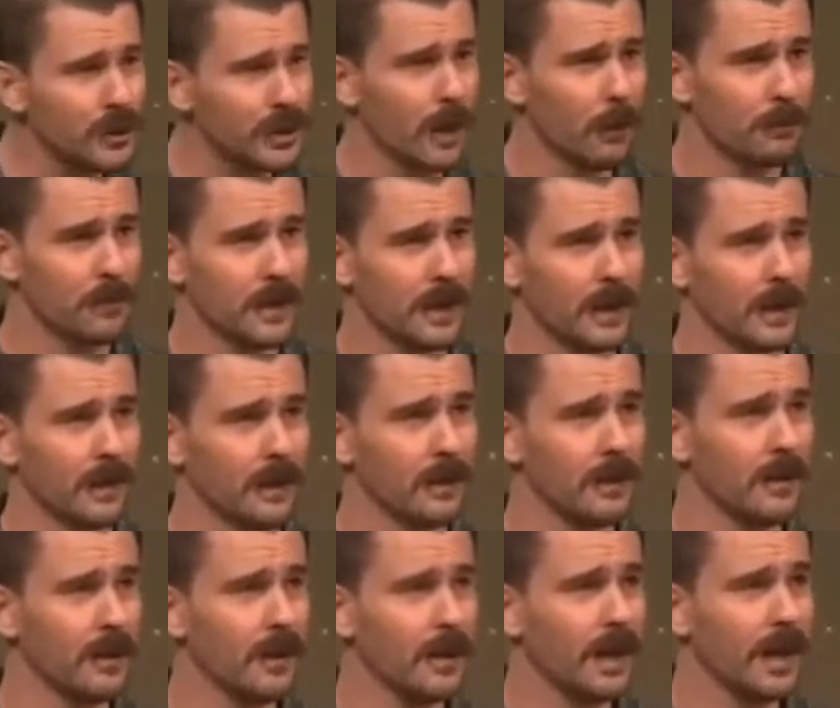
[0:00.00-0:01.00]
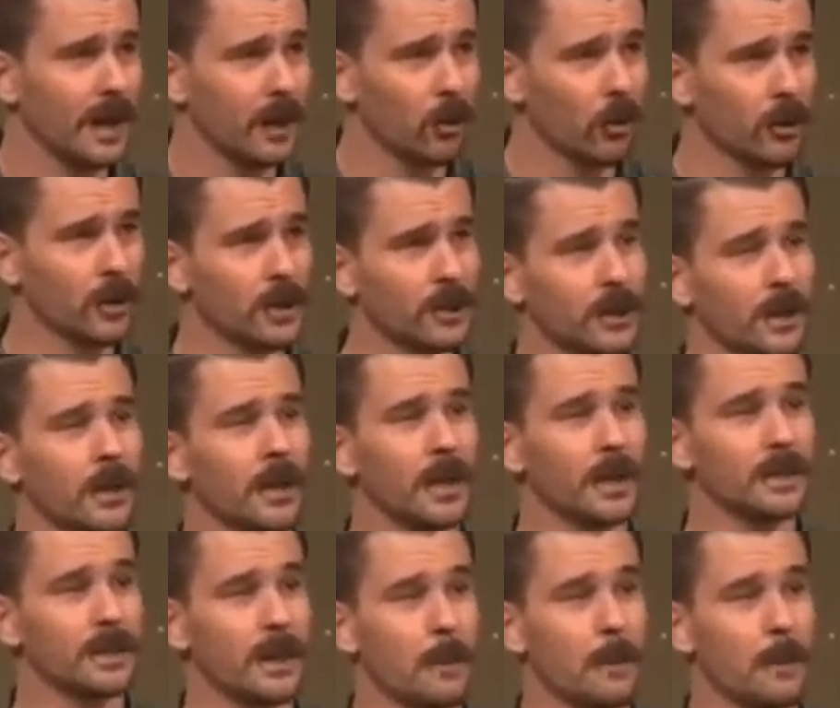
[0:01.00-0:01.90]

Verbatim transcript: something in order to,